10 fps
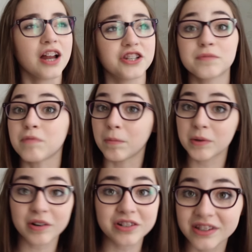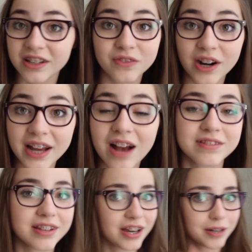And she's probably watching this right now,
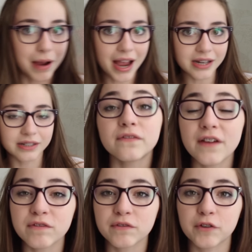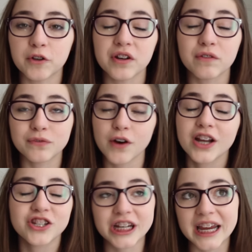so hey. Favorite food,
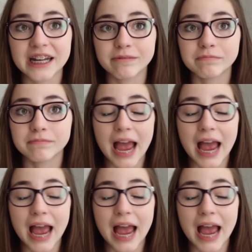fried chicken.